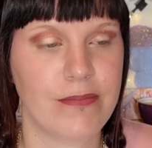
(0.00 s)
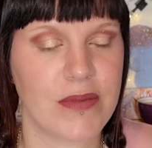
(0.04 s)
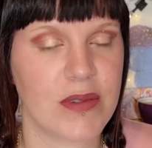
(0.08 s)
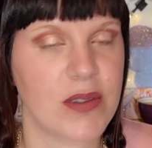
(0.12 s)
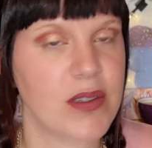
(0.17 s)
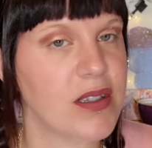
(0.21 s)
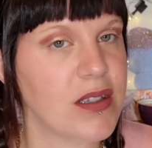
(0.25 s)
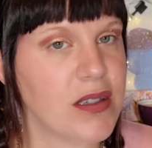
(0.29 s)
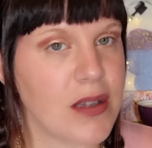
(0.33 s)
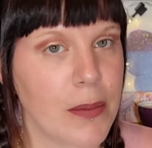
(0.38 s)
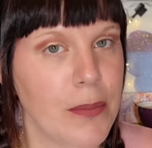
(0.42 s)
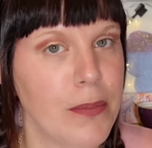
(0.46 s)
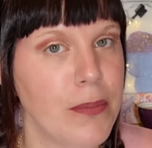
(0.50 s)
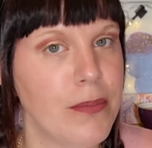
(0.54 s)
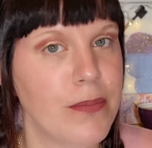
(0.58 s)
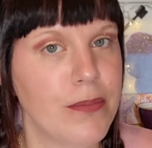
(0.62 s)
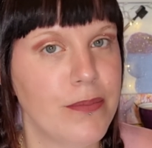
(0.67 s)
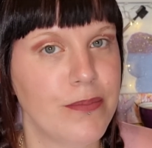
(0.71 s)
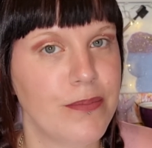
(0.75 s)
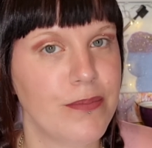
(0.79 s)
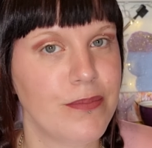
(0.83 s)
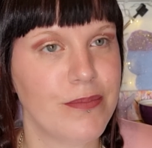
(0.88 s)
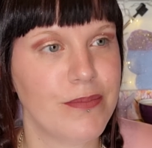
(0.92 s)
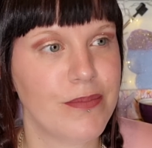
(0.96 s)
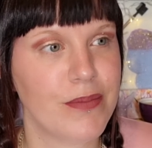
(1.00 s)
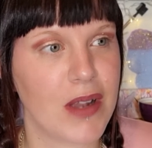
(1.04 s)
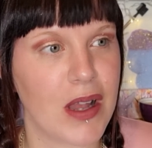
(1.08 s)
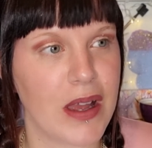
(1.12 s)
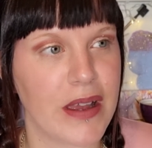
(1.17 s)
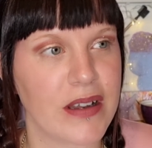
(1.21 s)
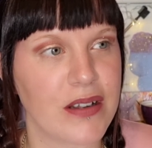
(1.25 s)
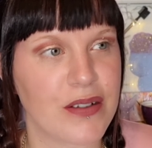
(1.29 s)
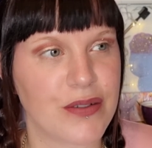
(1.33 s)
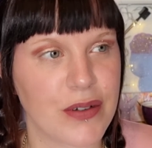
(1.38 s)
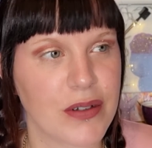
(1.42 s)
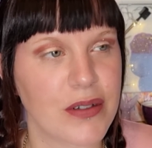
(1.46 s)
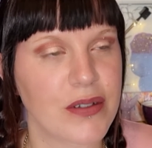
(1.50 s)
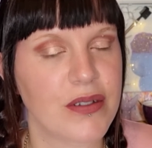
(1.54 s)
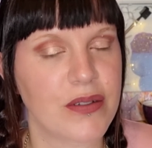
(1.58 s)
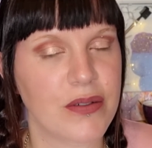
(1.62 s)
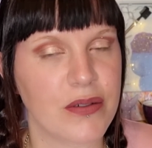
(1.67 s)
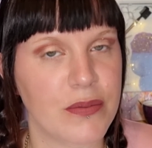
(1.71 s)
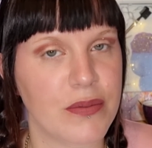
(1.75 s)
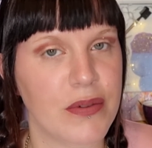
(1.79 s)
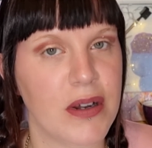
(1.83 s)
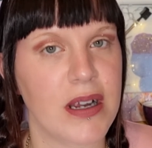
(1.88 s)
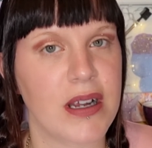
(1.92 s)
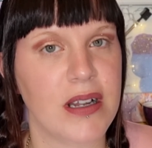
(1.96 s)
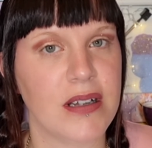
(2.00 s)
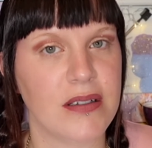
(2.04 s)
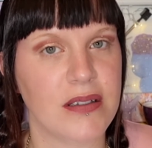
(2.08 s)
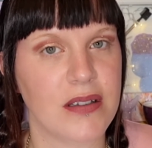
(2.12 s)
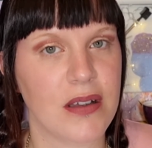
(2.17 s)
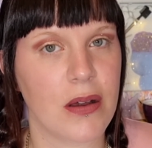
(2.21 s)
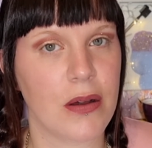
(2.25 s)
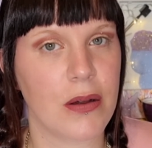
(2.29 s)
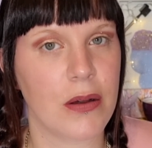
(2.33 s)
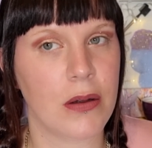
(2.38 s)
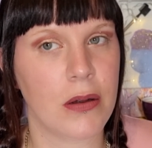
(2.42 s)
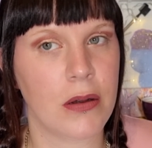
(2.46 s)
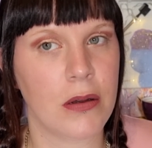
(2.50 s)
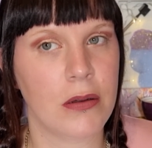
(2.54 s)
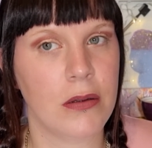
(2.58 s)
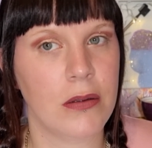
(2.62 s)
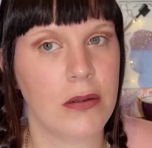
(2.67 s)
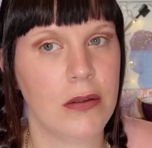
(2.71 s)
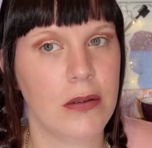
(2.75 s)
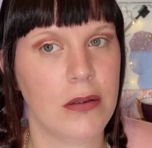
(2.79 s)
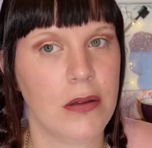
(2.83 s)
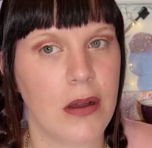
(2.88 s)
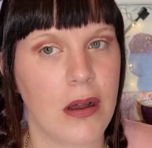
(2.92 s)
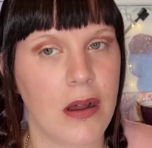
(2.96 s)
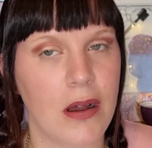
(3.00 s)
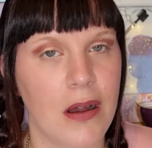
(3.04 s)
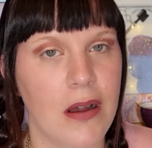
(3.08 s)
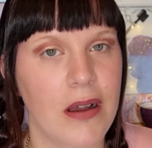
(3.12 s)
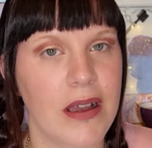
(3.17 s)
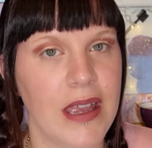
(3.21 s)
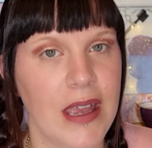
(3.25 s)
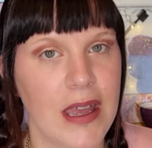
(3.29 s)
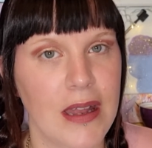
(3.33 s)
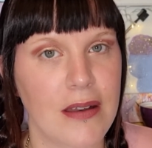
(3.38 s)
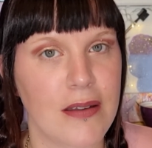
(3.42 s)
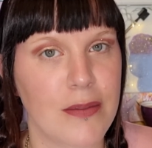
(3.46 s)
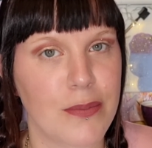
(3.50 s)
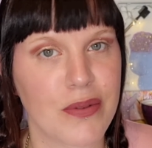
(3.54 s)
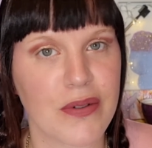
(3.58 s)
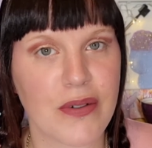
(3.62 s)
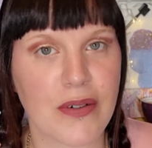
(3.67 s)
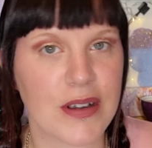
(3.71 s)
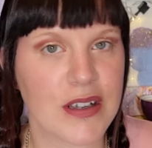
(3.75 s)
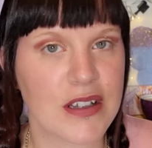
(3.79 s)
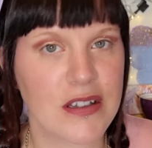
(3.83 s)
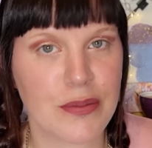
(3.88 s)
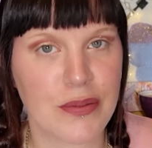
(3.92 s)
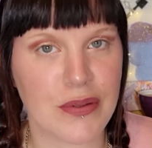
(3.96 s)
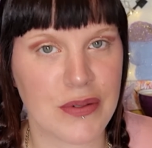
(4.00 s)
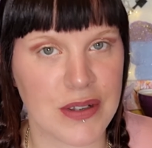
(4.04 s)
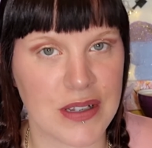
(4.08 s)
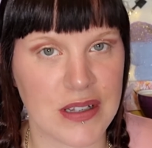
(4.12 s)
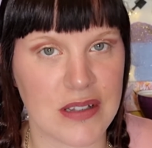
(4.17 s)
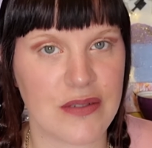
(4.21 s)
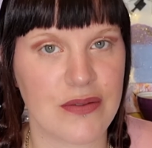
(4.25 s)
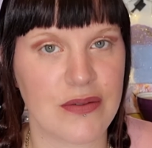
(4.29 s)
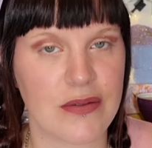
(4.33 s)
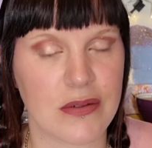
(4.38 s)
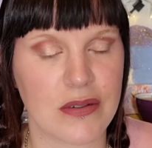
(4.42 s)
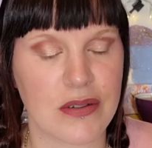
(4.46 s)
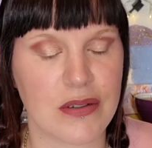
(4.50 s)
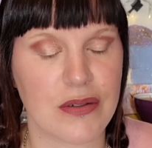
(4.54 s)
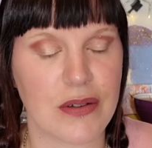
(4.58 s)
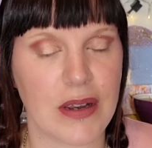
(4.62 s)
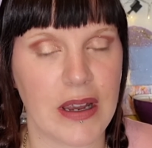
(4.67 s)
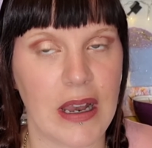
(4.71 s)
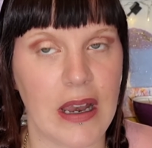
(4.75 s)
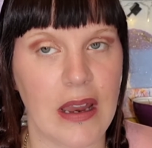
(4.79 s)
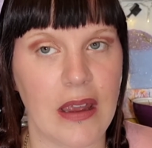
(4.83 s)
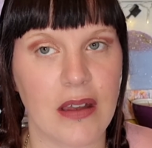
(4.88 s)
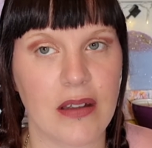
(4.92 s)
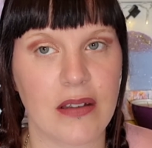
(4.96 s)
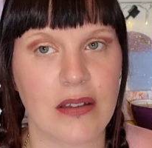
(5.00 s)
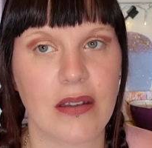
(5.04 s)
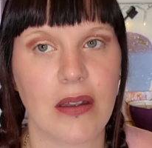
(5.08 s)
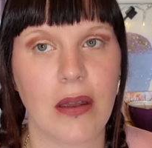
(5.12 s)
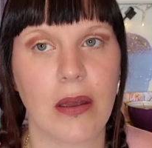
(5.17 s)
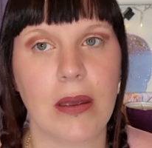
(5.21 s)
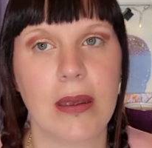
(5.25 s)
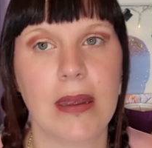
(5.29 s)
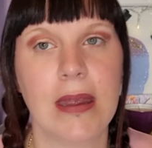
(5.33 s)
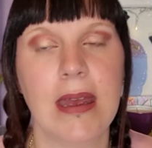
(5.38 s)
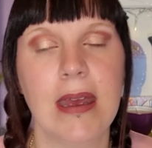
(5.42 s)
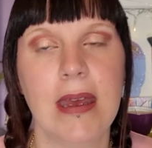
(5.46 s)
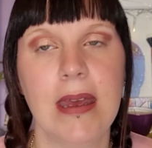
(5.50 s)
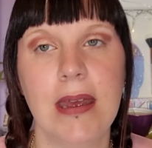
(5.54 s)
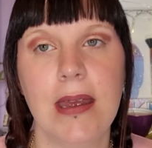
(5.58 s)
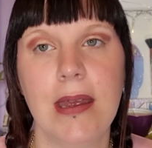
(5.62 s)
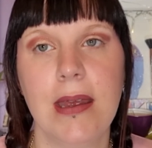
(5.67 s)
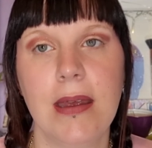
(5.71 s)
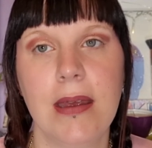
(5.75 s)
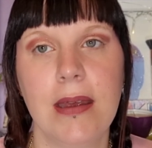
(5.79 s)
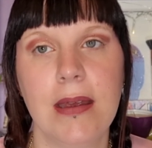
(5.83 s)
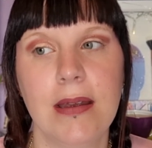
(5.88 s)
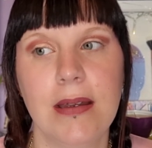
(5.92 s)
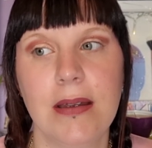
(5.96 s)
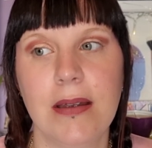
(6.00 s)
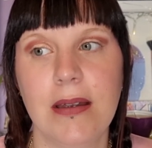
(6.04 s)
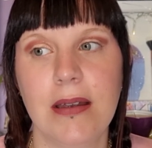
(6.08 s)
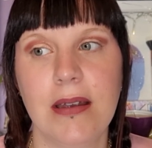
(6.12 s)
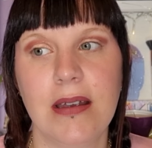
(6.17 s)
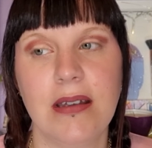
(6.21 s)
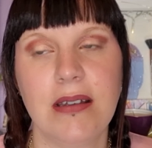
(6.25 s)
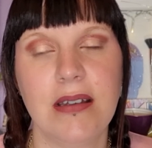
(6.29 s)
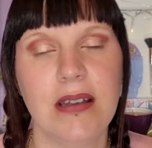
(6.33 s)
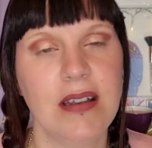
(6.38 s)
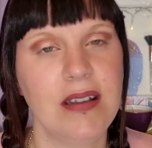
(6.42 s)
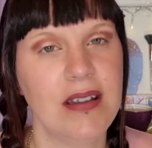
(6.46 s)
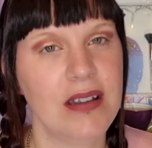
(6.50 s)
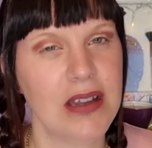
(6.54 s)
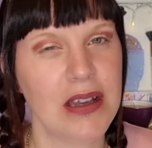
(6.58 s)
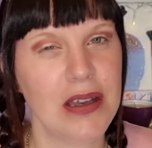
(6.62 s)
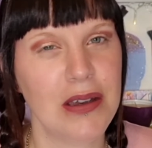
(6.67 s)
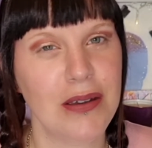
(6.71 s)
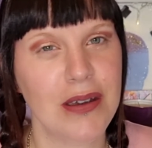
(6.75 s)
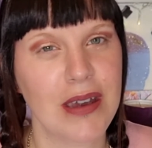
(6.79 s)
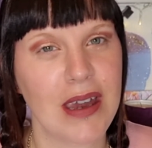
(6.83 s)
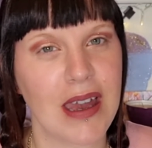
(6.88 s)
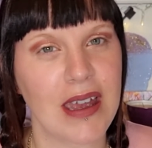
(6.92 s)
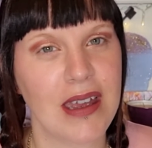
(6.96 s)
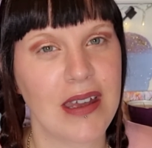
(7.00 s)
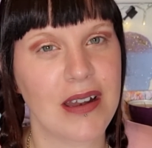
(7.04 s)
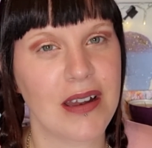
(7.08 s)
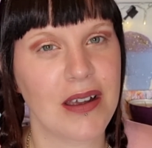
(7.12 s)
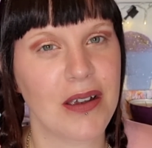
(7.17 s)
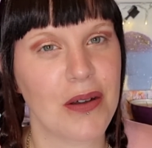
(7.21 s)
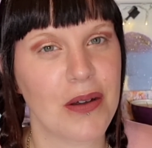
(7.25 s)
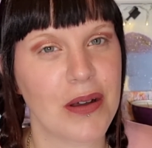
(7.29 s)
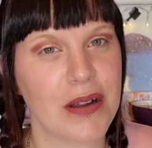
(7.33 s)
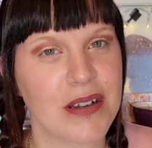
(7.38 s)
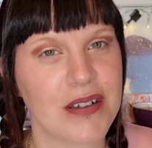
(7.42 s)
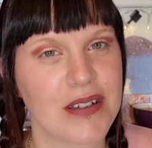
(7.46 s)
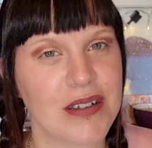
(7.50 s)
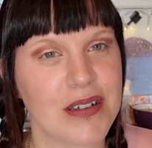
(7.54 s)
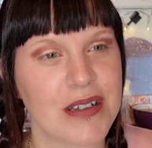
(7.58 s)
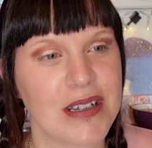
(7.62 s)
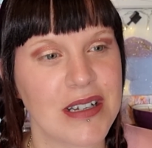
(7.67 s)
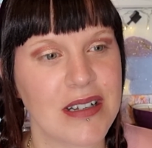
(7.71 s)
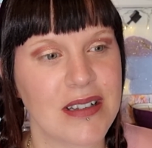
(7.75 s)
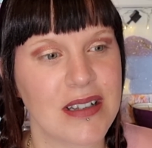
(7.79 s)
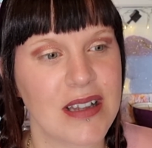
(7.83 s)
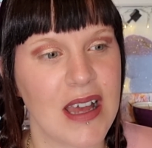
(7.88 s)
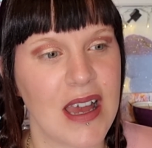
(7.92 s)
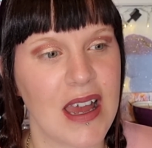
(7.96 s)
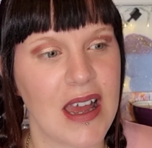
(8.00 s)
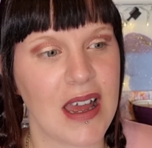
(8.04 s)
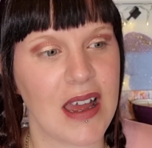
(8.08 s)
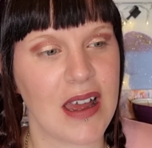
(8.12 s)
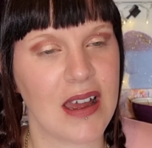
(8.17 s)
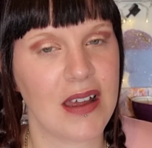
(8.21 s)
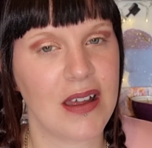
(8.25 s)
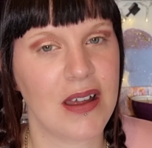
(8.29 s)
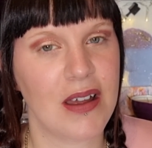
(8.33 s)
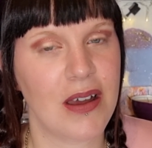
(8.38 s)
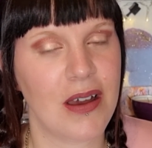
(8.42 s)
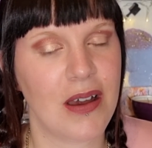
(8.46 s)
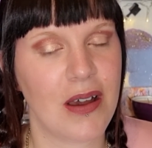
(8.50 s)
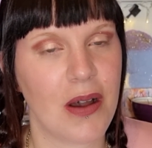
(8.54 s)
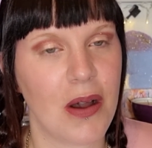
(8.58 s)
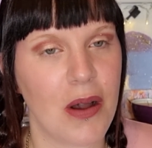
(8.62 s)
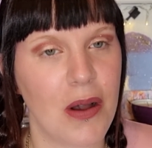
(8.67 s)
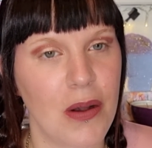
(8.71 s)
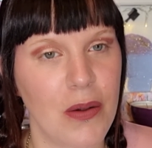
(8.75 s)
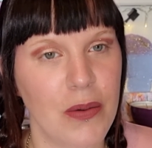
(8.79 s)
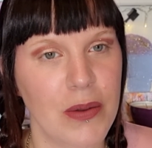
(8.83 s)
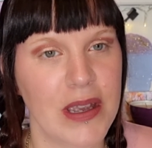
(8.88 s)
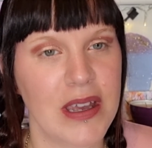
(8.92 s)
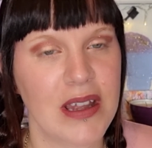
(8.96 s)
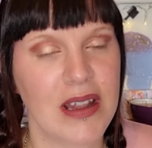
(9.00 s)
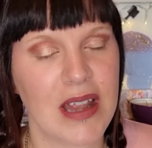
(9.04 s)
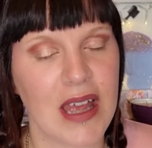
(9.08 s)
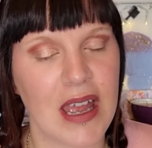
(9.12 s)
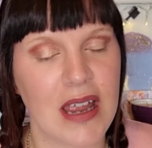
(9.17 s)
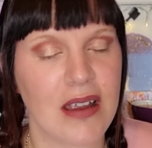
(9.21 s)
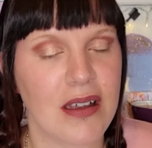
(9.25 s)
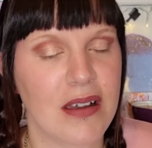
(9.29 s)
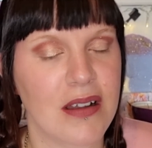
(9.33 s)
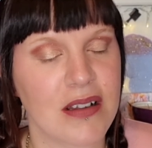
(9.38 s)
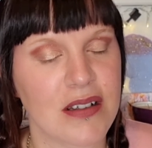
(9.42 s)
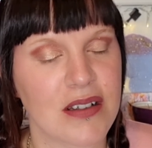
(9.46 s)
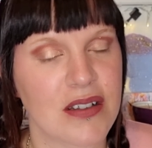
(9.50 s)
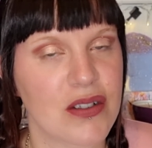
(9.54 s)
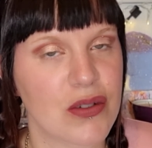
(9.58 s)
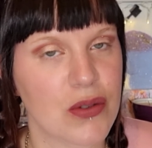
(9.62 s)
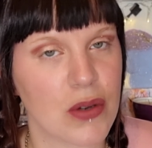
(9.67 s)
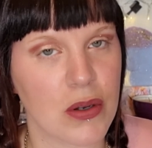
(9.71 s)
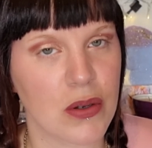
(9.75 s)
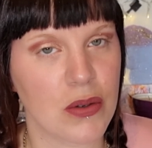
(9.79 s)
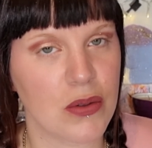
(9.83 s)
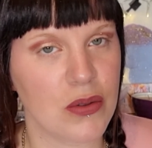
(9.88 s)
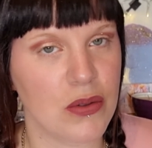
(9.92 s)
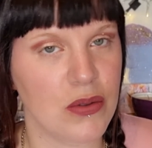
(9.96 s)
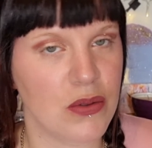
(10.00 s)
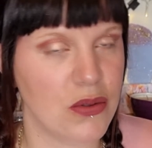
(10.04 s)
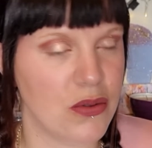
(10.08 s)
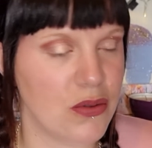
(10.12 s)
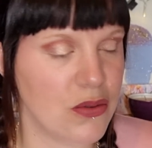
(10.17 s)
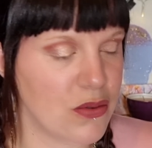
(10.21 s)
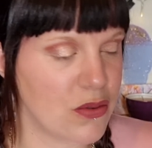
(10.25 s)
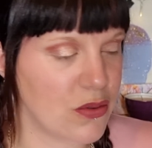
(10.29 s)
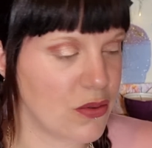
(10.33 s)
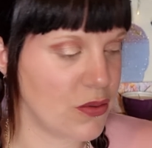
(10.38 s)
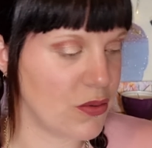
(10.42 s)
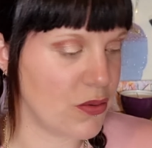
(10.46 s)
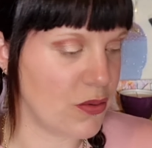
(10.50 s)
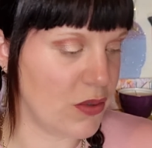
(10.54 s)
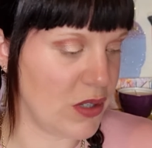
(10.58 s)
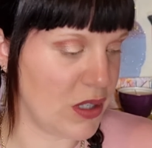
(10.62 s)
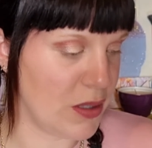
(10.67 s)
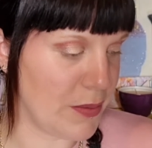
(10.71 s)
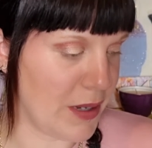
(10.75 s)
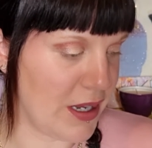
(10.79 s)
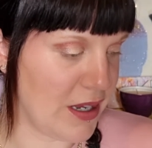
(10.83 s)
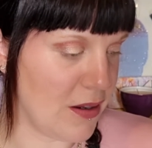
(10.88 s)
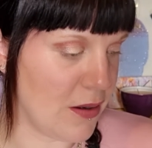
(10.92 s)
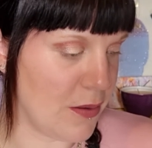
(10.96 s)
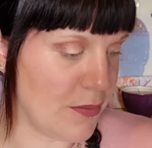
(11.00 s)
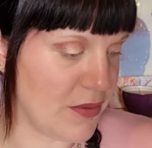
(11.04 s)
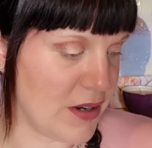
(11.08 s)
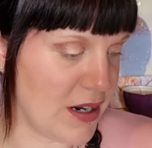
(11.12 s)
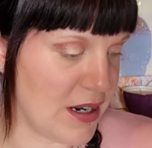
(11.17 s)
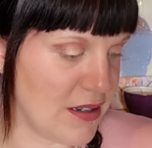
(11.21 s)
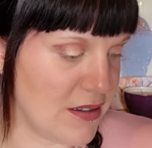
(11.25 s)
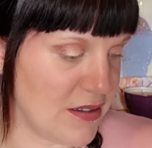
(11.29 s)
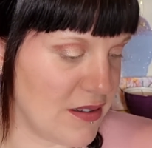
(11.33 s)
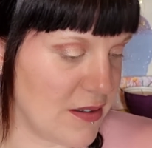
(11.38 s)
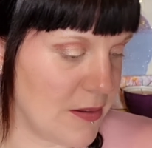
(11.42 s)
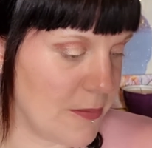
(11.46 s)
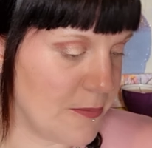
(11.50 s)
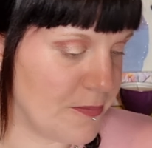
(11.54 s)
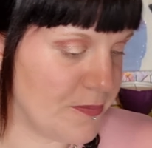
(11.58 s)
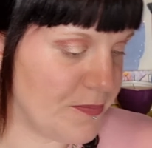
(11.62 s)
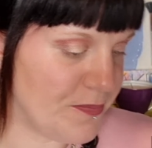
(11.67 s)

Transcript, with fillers: some like drugstore brands are high-end price points for Australia. So is the UK going to kind of turn into that? Are we then going to struggle with makeup brands?